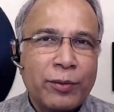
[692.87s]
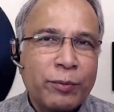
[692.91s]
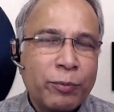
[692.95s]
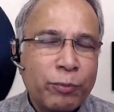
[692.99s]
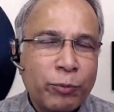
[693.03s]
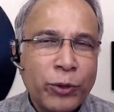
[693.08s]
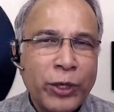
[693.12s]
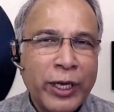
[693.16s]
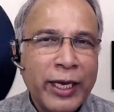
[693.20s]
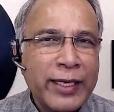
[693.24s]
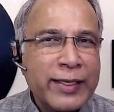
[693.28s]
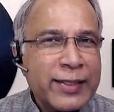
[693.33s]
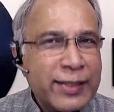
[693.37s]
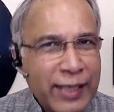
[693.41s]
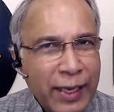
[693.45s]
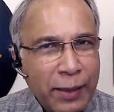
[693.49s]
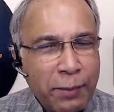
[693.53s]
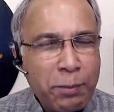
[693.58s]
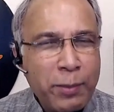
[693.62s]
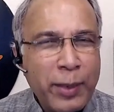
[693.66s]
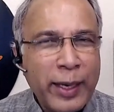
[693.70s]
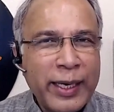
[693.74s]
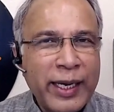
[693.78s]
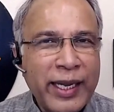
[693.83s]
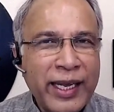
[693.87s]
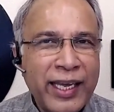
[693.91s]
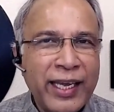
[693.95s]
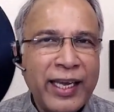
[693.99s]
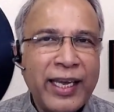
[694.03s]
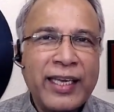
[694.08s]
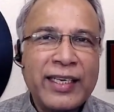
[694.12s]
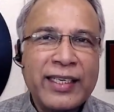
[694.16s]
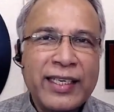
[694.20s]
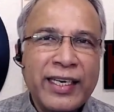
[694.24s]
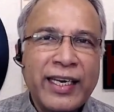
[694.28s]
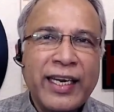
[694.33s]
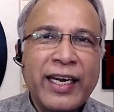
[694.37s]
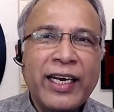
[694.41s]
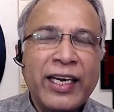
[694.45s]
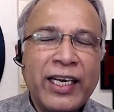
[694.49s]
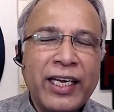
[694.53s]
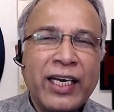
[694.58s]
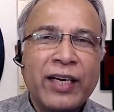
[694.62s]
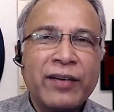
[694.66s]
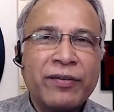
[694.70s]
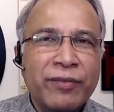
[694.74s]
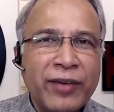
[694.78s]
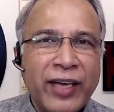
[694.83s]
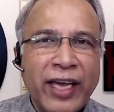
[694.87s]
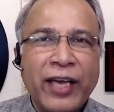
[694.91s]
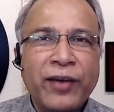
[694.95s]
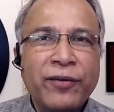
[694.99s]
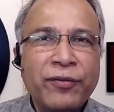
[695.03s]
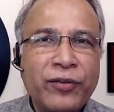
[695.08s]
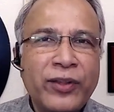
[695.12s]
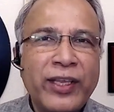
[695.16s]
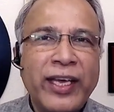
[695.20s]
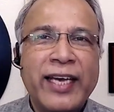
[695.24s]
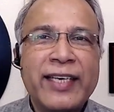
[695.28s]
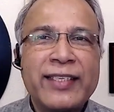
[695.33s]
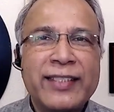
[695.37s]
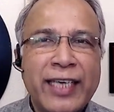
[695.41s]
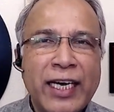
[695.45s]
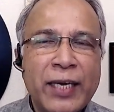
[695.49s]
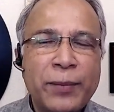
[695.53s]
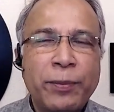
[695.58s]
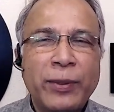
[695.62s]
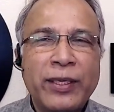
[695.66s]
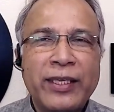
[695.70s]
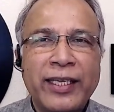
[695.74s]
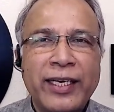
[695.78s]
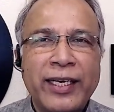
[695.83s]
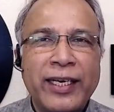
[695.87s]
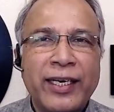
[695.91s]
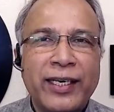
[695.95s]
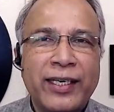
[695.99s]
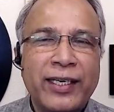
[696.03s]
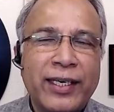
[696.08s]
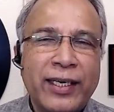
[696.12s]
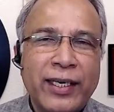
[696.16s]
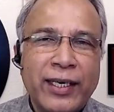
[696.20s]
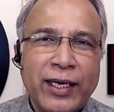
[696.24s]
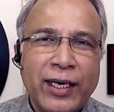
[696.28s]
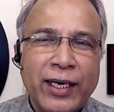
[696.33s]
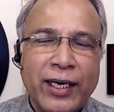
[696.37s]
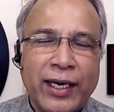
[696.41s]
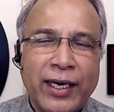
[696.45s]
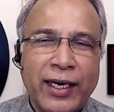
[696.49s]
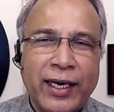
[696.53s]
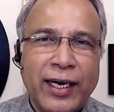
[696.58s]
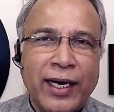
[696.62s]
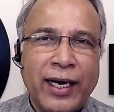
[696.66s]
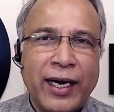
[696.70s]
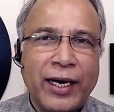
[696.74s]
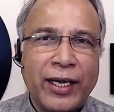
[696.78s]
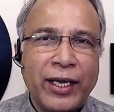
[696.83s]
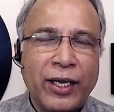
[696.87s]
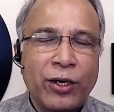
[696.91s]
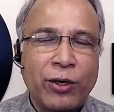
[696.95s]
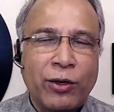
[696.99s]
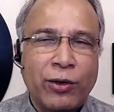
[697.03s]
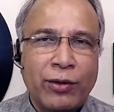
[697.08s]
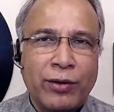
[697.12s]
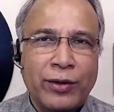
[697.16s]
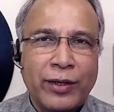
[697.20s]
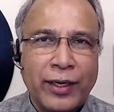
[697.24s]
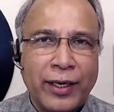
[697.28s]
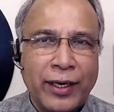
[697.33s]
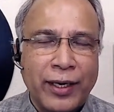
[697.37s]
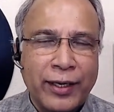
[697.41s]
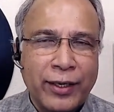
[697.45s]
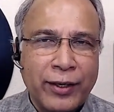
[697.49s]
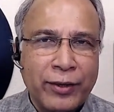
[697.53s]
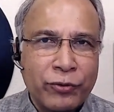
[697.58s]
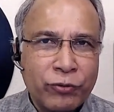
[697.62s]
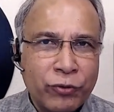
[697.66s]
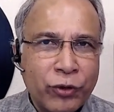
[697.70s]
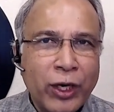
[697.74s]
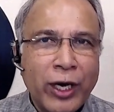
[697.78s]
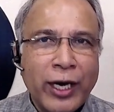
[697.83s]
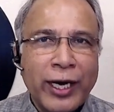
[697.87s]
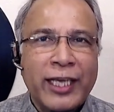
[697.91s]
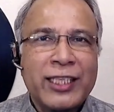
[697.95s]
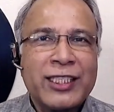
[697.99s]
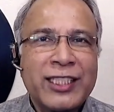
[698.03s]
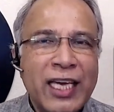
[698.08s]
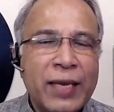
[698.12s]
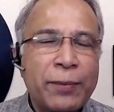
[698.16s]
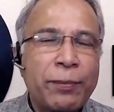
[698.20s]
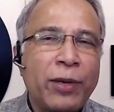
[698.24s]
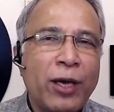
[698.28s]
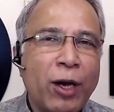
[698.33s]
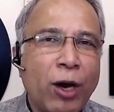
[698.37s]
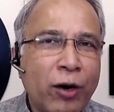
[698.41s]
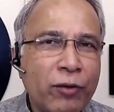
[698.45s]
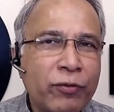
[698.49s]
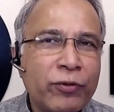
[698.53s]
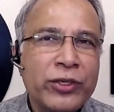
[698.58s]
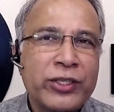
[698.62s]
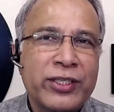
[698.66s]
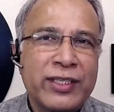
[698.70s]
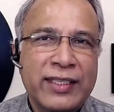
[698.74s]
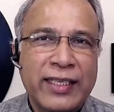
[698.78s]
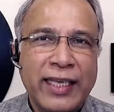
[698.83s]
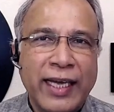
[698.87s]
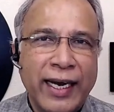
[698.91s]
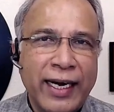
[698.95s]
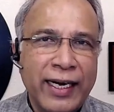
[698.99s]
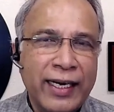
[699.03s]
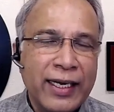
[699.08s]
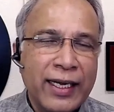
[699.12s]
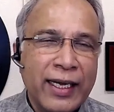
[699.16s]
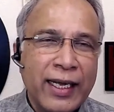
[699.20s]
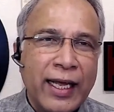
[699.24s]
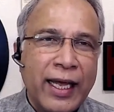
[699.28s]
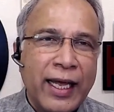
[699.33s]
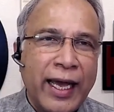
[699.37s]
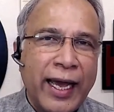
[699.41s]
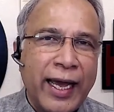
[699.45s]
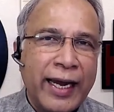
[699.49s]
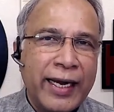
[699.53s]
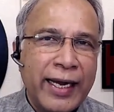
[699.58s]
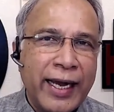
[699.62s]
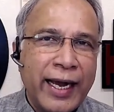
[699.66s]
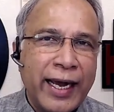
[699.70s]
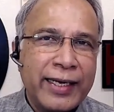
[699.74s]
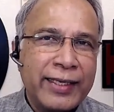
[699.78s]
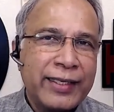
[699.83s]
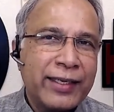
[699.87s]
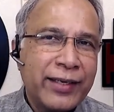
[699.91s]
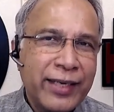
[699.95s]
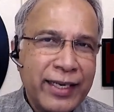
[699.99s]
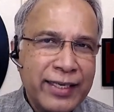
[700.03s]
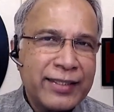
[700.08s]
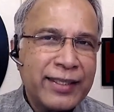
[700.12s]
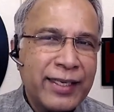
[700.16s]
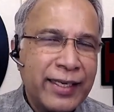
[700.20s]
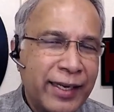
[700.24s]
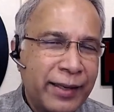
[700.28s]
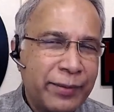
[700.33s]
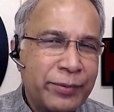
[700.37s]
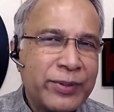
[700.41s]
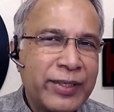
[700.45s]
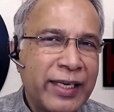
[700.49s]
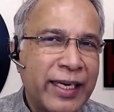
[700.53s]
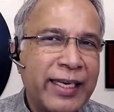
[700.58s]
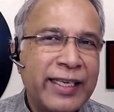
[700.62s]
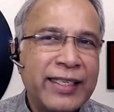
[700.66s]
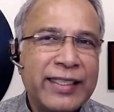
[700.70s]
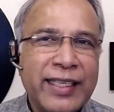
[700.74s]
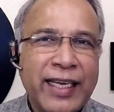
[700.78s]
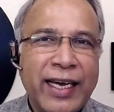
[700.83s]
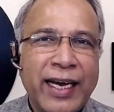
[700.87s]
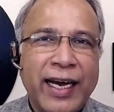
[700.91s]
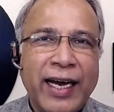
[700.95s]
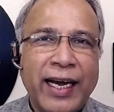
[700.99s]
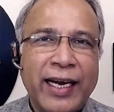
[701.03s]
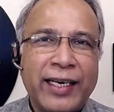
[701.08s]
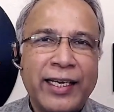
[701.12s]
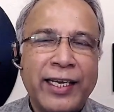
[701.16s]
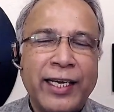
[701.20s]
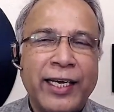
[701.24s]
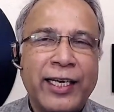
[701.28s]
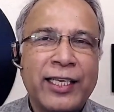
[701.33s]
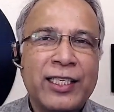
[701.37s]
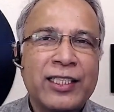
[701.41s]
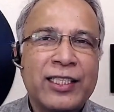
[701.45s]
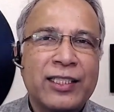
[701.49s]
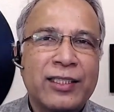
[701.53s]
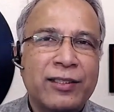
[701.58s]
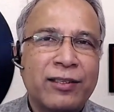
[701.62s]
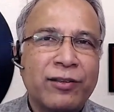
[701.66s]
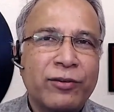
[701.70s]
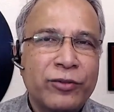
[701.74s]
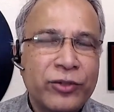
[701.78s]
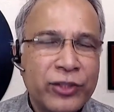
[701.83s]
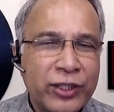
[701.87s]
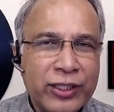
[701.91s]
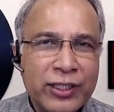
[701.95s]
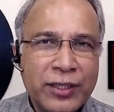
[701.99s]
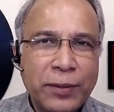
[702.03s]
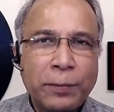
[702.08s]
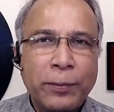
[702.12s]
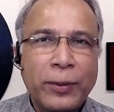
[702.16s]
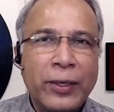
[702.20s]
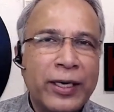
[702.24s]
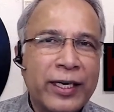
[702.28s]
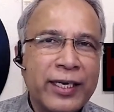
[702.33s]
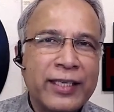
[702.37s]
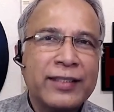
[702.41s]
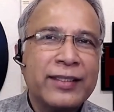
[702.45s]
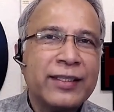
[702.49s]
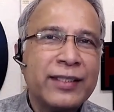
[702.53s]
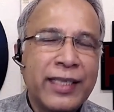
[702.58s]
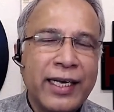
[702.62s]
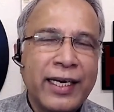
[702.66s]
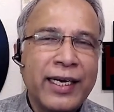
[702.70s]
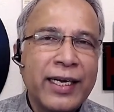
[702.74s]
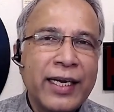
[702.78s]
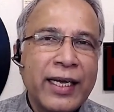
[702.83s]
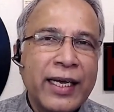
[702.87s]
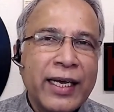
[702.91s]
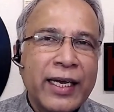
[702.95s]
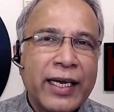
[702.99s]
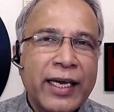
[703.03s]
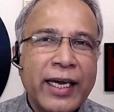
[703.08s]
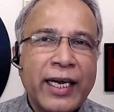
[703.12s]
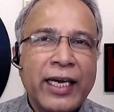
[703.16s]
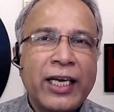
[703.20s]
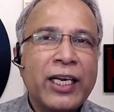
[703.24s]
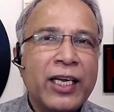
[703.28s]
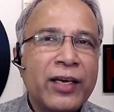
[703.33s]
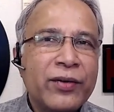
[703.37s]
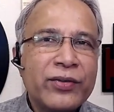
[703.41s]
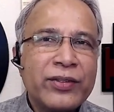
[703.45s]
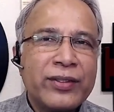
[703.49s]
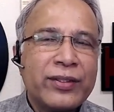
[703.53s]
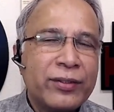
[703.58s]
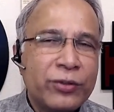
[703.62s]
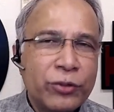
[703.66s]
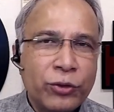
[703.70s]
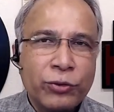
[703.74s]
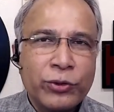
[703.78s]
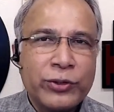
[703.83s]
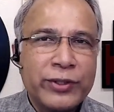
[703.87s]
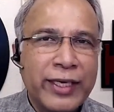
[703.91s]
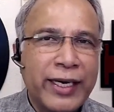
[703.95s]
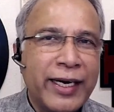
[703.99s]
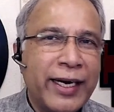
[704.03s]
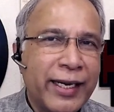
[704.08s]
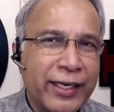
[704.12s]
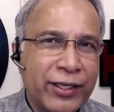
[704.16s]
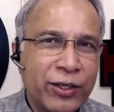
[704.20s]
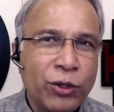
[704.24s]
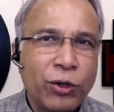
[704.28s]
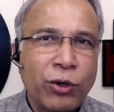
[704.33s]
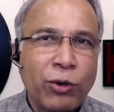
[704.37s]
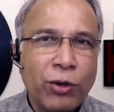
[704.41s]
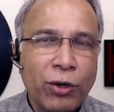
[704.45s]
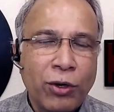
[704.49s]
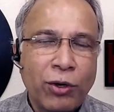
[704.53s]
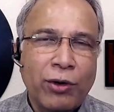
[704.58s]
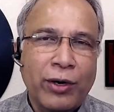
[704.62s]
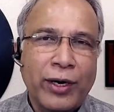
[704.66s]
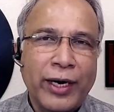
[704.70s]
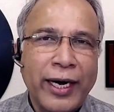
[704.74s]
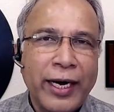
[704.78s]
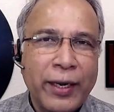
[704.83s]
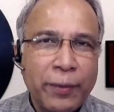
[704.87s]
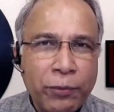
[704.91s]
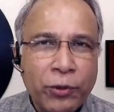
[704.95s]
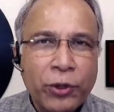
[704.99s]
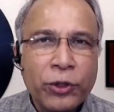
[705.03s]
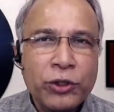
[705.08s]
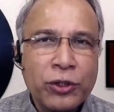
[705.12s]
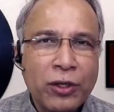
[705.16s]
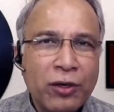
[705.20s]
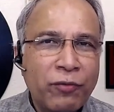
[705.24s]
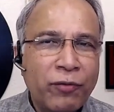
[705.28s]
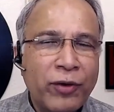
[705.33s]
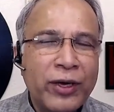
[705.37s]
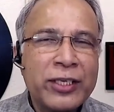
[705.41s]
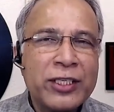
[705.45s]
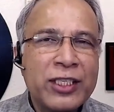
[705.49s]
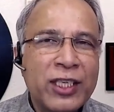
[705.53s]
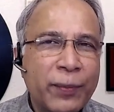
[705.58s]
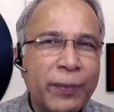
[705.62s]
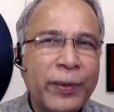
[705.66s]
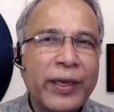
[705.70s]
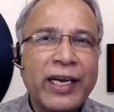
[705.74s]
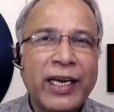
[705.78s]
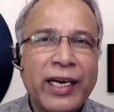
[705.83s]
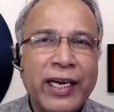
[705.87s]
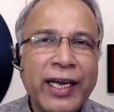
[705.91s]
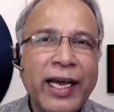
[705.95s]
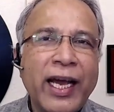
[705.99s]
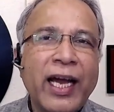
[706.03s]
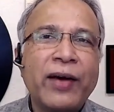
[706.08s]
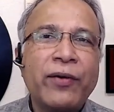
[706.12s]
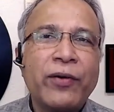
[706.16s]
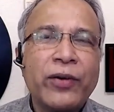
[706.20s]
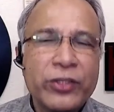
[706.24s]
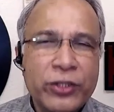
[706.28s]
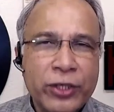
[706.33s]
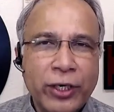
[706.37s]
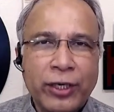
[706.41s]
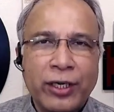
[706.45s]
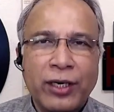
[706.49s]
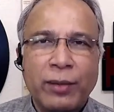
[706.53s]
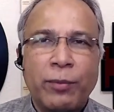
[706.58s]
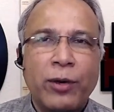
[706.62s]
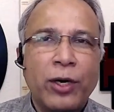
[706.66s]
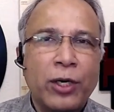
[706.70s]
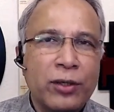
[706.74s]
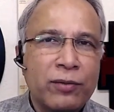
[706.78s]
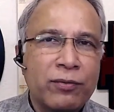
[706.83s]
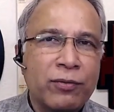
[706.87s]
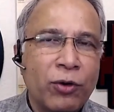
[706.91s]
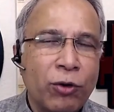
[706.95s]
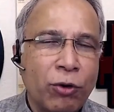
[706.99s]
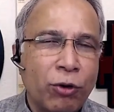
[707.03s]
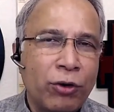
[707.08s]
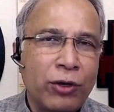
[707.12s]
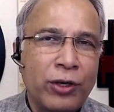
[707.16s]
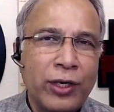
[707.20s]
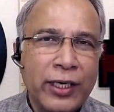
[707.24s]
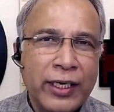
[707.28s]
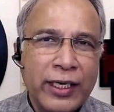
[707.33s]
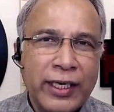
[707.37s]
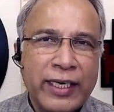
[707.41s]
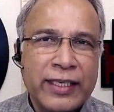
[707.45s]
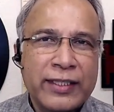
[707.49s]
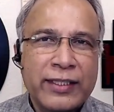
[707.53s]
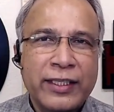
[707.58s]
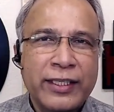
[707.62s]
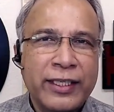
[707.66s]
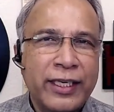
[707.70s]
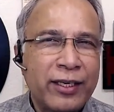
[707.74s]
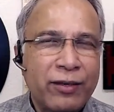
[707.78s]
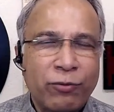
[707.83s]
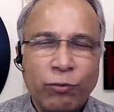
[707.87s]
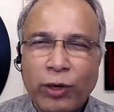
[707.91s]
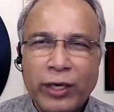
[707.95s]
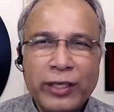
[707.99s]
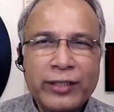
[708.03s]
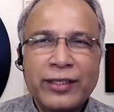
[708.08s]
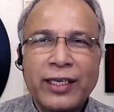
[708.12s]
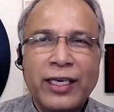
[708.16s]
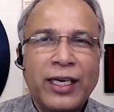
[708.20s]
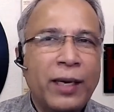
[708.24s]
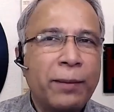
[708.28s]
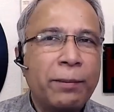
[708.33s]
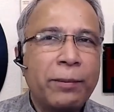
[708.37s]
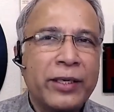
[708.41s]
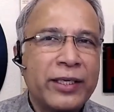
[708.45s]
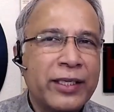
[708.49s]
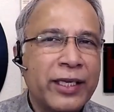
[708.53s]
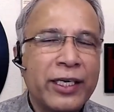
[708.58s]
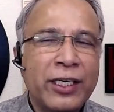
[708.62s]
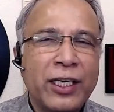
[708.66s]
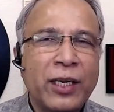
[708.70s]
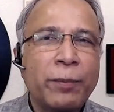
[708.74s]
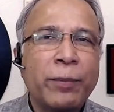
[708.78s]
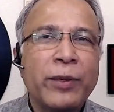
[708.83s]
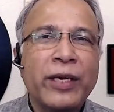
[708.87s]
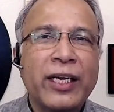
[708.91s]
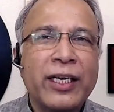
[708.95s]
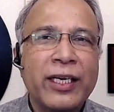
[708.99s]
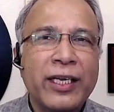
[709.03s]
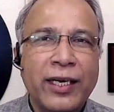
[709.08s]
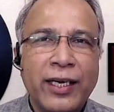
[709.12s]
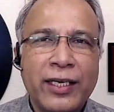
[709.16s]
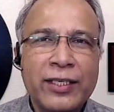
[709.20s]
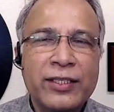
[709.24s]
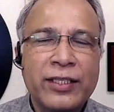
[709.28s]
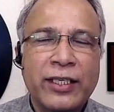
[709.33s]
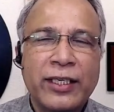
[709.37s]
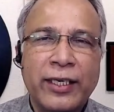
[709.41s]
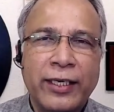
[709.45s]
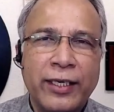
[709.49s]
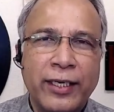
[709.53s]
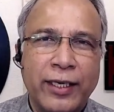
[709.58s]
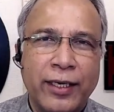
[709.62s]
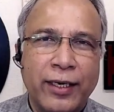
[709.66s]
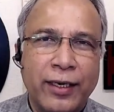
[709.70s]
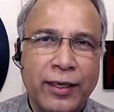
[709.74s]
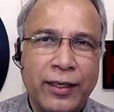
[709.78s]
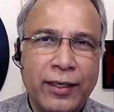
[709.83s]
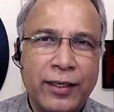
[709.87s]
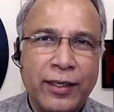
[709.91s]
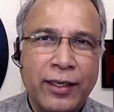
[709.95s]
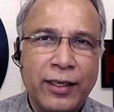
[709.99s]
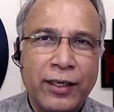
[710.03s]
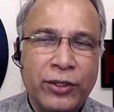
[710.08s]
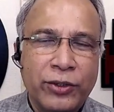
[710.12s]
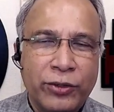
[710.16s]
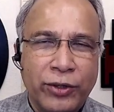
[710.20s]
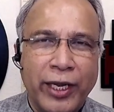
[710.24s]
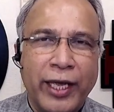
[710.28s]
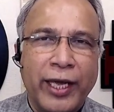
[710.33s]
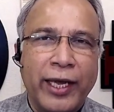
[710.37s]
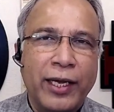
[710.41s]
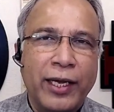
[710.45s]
putting some money in an ETF if the SIP there, if your SIP offers that. And the reason I'm saying that is the simple reason that ETFs, you said, like, no load, right? Mutual funds typically have a certain amount of load, isn't it? What's the number that typically runs in India today?